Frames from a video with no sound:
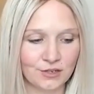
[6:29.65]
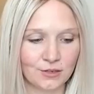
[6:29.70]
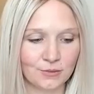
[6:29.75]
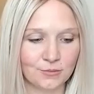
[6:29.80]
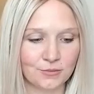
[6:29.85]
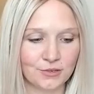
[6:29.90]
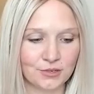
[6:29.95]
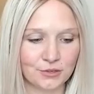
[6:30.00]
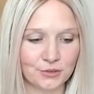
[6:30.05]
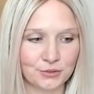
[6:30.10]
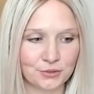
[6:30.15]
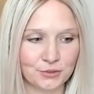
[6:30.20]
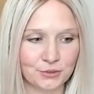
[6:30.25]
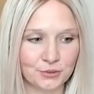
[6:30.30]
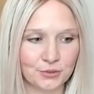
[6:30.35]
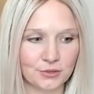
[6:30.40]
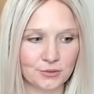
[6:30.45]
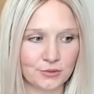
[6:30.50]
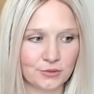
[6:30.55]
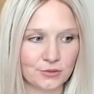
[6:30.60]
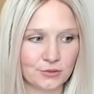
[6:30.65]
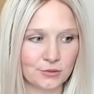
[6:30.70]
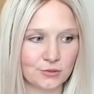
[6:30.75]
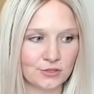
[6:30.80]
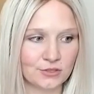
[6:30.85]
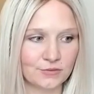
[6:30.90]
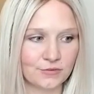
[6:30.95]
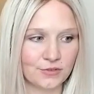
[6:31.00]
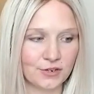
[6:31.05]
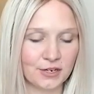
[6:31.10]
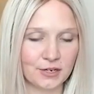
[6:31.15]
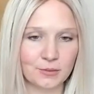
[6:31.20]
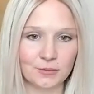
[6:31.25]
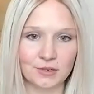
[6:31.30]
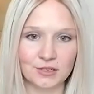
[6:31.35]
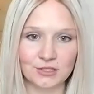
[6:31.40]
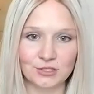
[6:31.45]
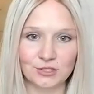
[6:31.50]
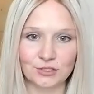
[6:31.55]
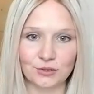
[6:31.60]
But Uluru is very
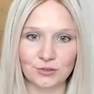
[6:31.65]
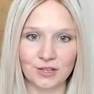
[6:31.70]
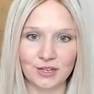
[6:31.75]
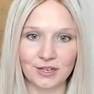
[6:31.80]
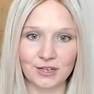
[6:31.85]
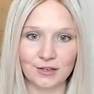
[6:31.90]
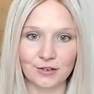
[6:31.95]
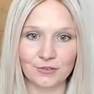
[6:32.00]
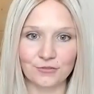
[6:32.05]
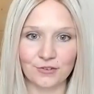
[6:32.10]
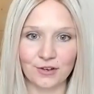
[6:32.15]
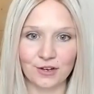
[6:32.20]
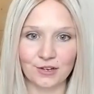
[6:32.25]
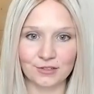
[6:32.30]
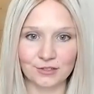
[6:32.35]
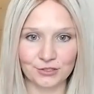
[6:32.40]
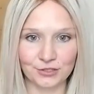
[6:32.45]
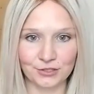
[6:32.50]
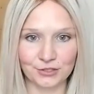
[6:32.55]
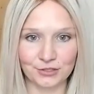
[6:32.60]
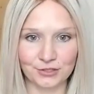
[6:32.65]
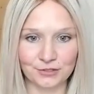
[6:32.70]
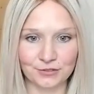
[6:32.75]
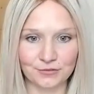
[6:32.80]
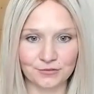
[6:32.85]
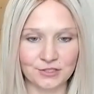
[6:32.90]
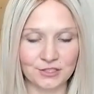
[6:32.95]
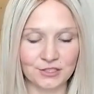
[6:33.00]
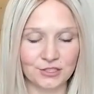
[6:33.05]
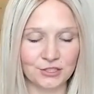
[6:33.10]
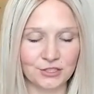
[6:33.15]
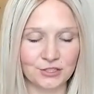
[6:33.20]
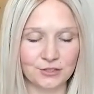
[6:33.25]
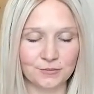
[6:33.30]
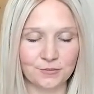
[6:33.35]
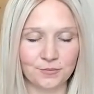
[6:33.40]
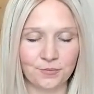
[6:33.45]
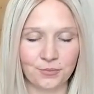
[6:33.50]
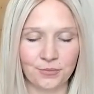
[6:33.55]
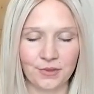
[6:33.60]
much so like a Father Earth figure.